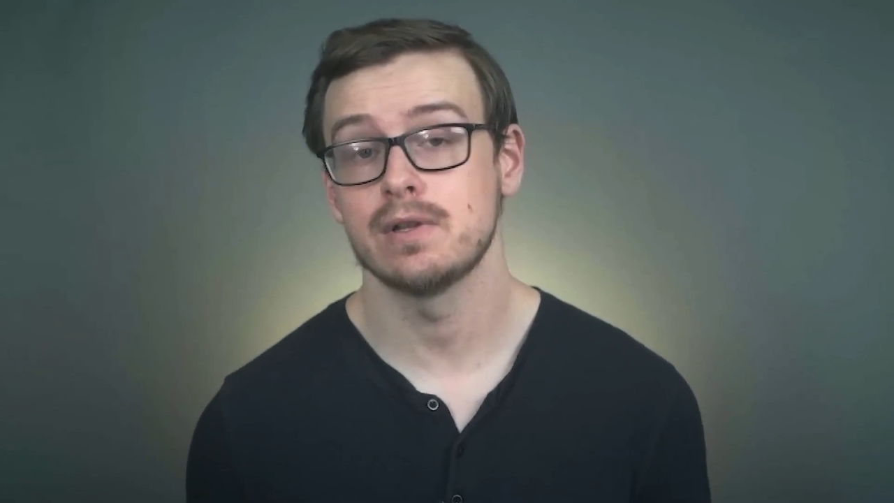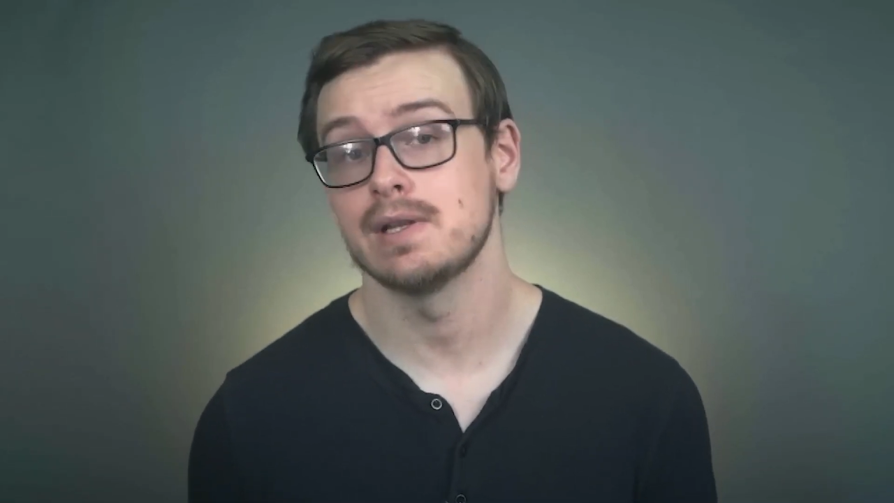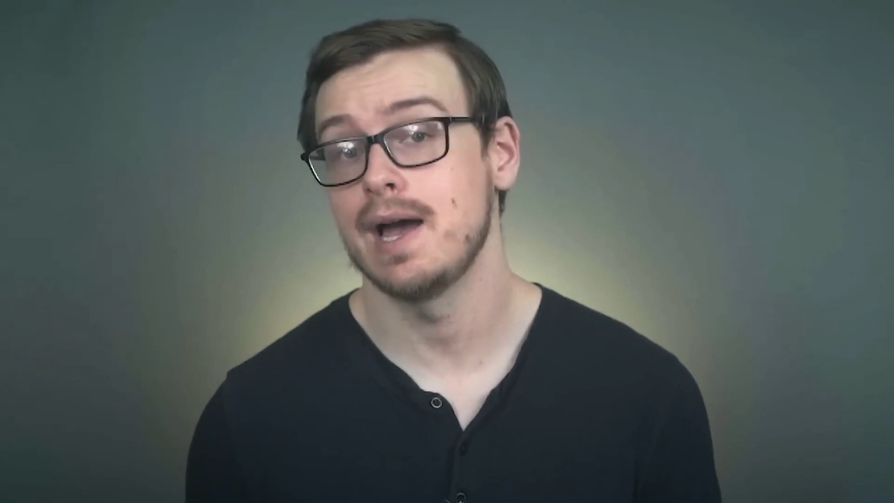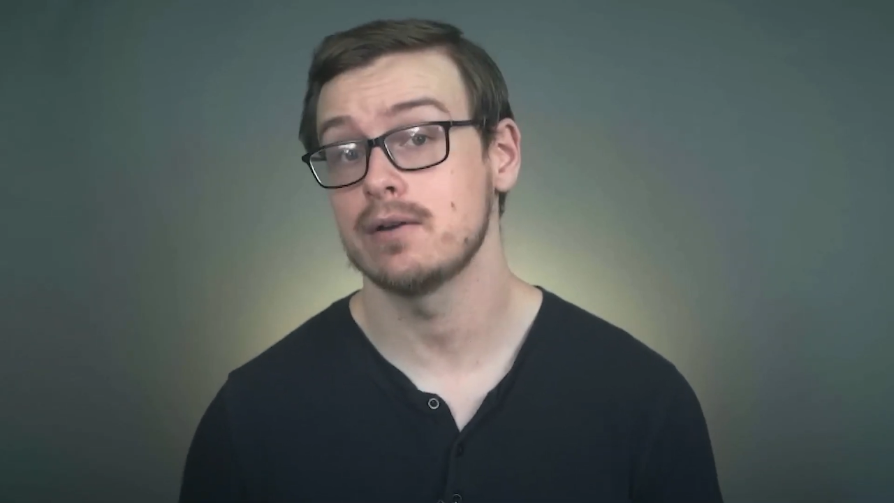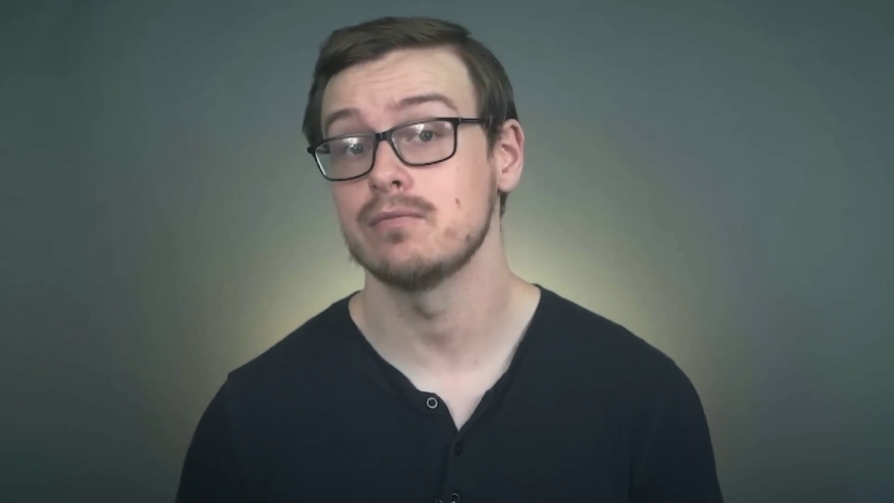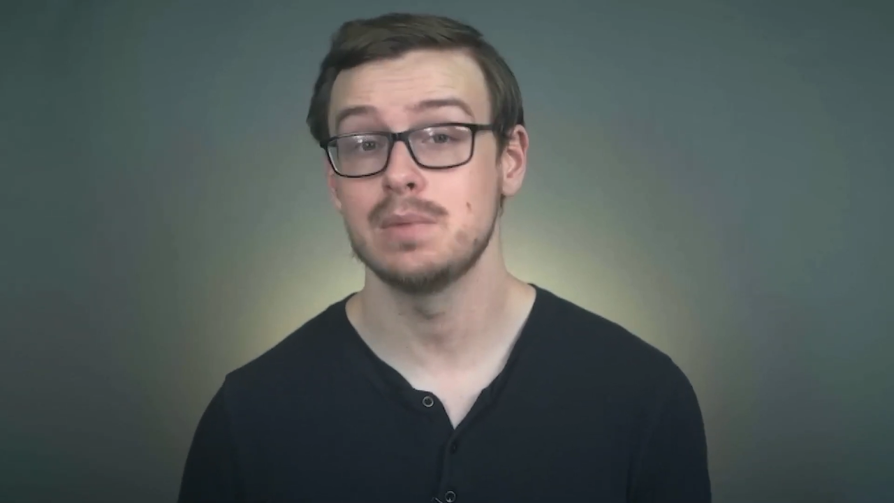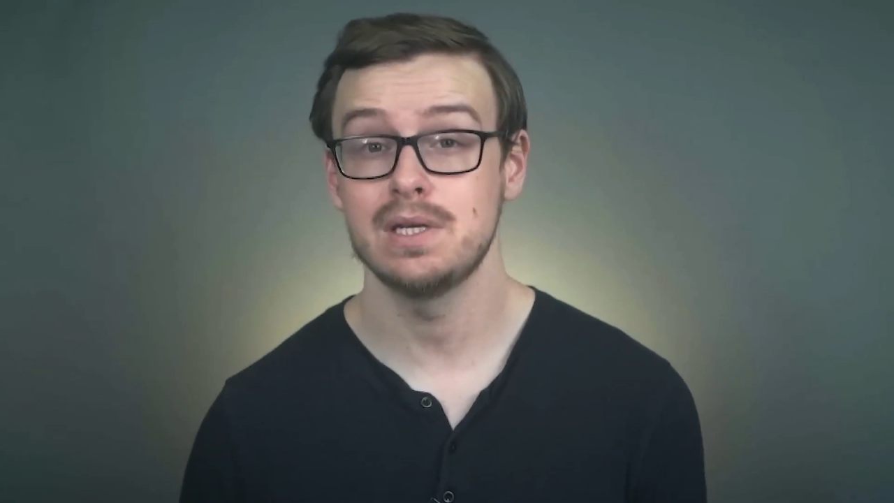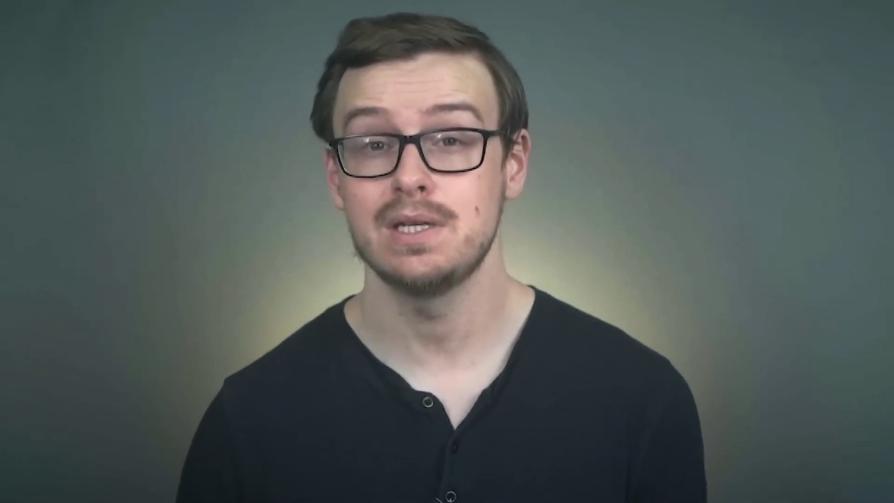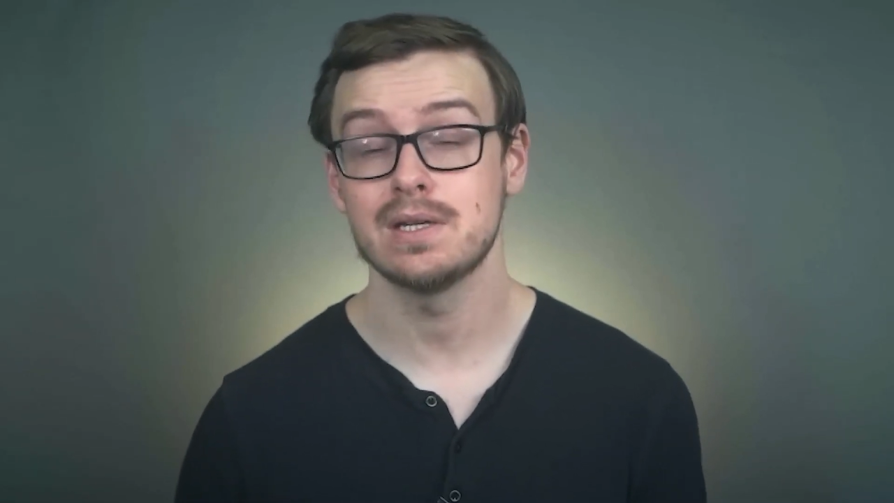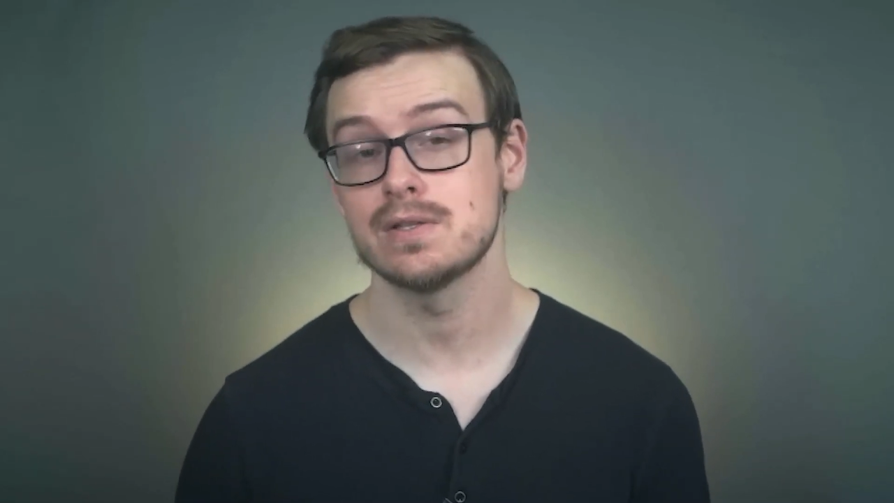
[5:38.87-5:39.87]
lack of
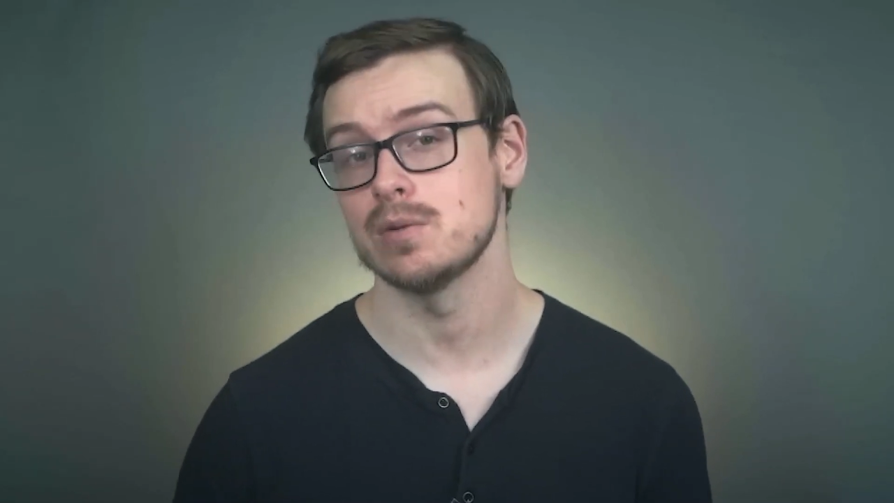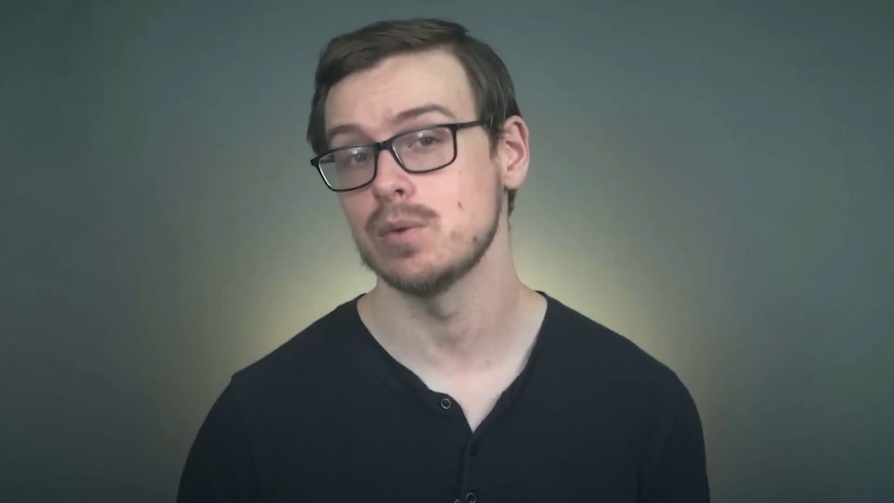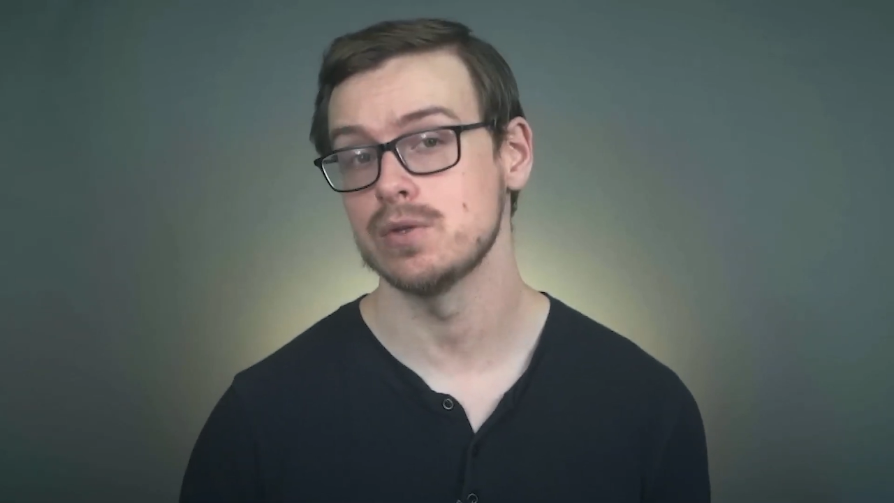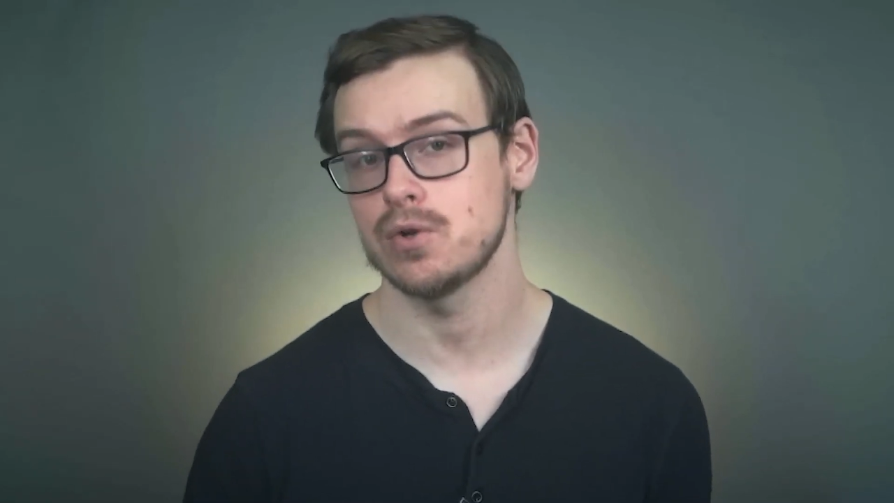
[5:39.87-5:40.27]
meaning in someone's